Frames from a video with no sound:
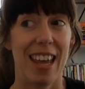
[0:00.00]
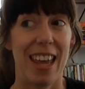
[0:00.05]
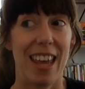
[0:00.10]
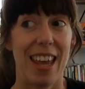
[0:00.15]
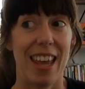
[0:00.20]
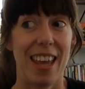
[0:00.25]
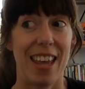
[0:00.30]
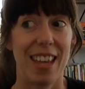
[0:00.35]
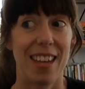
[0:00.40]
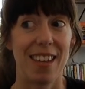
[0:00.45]

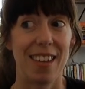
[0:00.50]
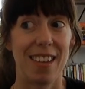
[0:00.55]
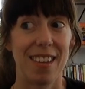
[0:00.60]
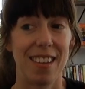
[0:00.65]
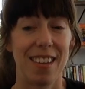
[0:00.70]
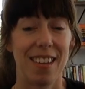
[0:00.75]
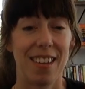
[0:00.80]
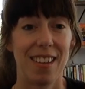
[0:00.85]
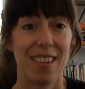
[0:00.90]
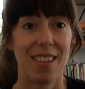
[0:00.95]
And
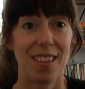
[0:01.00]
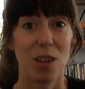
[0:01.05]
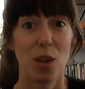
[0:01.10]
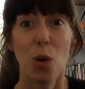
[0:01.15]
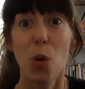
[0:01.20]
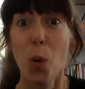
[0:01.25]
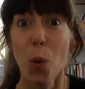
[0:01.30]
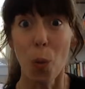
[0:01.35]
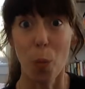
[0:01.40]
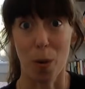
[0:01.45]
the
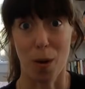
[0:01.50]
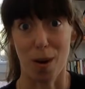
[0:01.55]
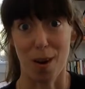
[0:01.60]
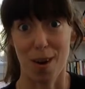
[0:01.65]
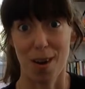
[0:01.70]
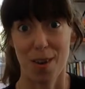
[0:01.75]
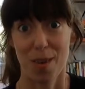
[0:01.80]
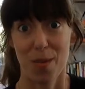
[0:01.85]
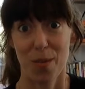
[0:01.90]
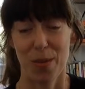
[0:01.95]
cool
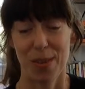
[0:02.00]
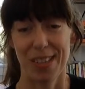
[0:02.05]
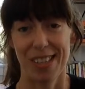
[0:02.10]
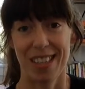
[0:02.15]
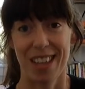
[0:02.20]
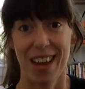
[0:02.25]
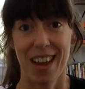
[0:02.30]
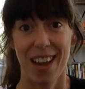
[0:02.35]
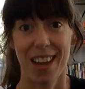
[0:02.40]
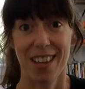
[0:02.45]
part was
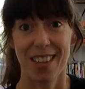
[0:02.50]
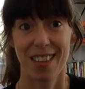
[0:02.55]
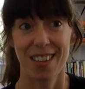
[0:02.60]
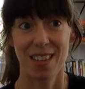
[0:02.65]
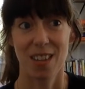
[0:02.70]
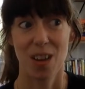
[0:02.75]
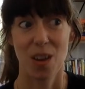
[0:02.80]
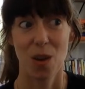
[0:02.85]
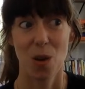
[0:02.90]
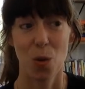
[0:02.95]

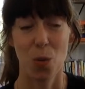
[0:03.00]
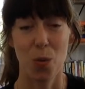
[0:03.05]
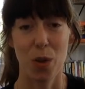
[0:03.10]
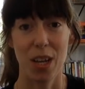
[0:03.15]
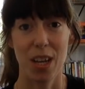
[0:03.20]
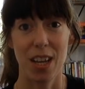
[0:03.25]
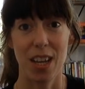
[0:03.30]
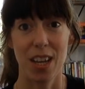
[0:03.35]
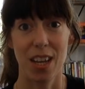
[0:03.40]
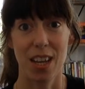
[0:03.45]
that
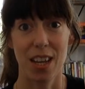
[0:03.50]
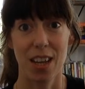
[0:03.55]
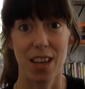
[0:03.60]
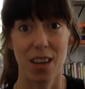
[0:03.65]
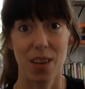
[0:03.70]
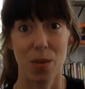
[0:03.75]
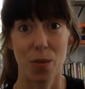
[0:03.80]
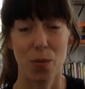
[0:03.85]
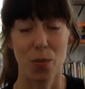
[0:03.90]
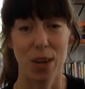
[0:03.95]
we
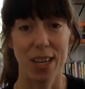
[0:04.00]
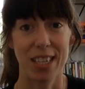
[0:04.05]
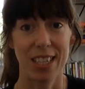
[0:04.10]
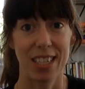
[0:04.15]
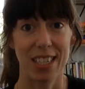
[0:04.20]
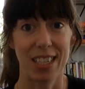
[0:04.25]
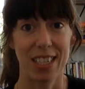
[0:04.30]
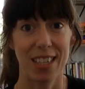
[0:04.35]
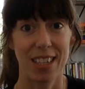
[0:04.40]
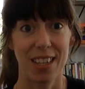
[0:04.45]

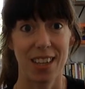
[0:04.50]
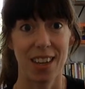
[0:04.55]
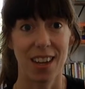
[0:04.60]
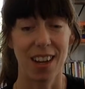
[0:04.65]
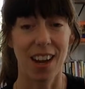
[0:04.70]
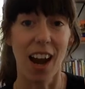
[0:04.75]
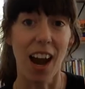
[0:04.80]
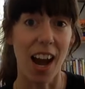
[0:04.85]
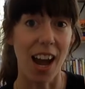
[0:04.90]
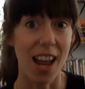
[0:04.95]
rented a
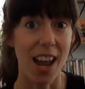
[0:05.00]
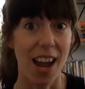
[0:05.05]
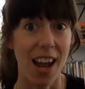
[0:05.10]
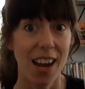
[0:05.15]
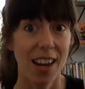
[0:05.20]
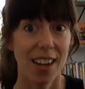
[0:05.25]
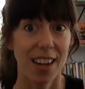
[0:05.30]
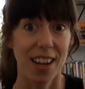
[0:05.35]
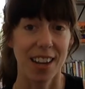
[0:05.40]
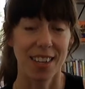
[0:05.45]

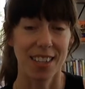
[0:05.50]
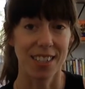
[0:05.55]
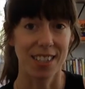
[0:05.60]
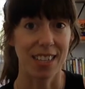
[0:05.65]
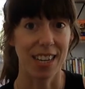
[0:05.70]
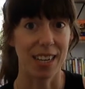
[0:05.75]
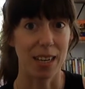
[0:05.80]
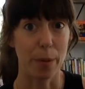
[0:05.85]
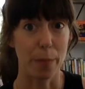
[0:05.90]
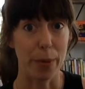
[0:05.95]
kayak and a
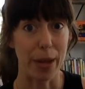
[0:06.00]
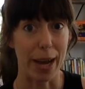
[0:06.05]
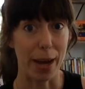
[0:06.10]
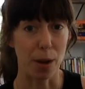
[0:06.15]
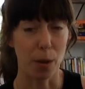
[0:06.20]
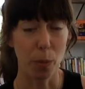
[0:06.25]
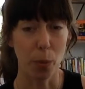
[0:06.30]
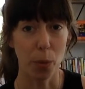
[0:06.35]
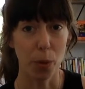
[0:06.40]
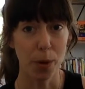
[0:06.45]
stand-up
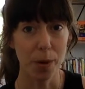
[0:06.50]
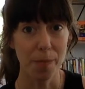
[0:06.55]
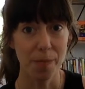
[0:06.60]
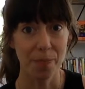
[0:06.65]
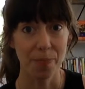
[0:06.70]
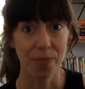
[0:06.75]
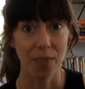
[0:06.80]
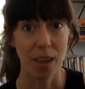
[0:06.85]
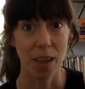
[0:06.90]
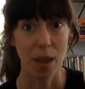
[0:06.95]
paddleboard
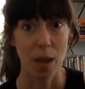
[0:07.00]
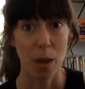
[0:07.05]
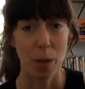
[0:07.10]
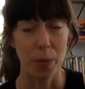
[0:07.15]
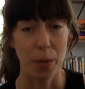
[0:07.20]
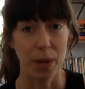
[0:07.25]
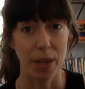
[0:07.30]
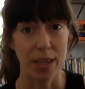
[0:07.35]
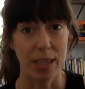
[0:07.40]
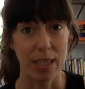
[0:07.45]

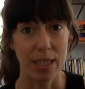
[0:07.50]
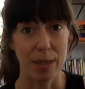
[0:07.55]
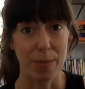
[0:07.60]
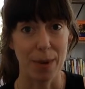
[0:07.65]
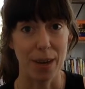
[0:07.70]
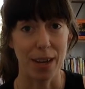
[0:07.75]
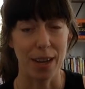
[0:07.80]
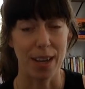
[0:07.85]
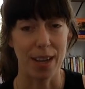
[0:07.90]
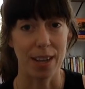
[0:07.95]
because
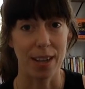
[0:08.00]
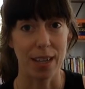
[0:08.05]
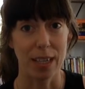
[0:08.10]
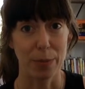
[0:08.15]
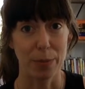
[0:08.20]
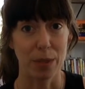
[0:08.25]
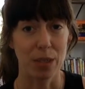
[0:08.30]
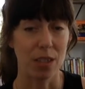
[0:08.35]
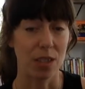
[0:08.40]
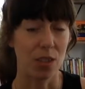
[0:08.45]
my
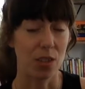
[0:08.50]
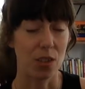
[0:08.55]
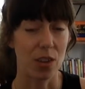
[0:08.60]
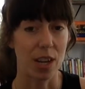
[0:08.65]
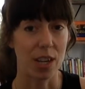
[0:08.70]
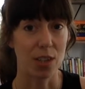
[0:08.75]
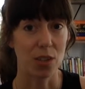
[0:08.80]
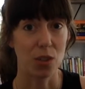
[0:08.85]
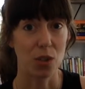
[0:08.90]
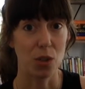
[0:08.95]
husband's sister
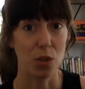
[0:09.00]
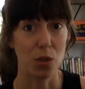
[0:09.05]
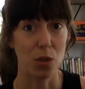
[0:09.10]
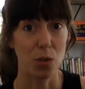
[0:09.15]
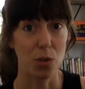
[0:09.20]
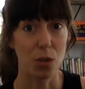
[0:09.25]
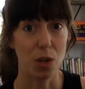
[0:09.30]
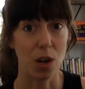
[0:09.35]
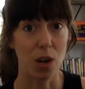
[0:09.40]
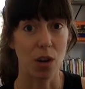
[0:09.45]
has
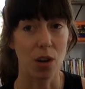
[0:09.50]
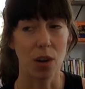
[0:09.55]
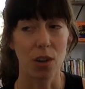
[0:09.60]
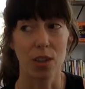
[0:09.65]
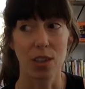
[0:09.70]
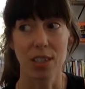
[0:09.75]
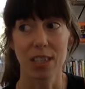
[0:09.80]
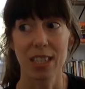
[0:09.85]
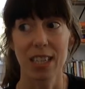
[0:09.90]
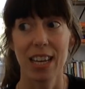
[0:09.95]
2 young
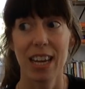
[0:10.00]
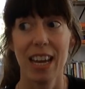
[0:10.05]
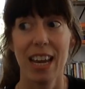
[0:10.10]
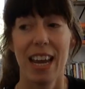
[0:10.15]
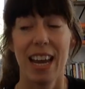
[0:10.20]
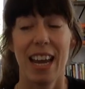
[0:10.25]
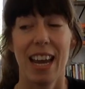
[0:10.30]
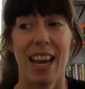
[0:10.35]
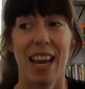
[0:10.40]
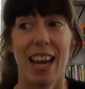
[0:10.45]
girls.
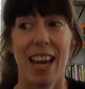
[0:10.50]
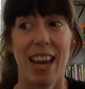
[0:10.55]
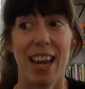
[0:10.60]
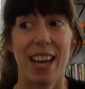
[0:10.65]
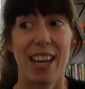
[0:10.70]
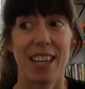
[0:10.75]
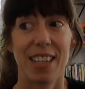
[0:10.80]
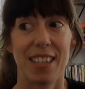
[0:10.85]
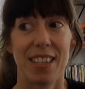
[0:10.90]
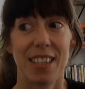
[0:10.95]

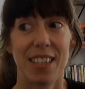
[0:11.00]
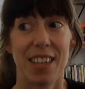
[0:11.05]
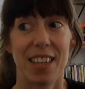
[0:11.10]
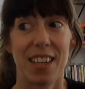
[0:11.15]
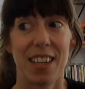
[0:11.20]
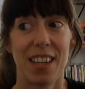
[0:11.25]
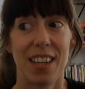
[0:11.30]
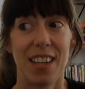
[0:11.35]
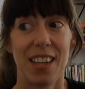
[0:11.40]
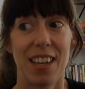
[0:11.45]
And
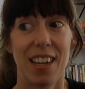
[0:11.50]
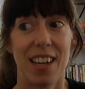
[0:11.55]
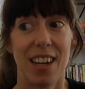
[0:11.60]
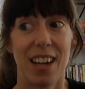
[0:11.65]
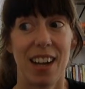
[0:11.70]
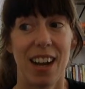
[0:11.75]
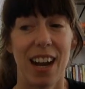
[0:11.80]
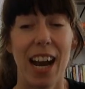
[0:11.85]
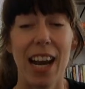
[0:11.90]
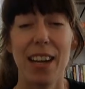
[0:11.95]

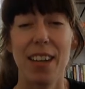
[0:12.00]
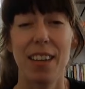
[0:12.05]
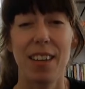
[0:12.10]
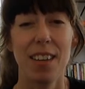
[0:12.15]
I'd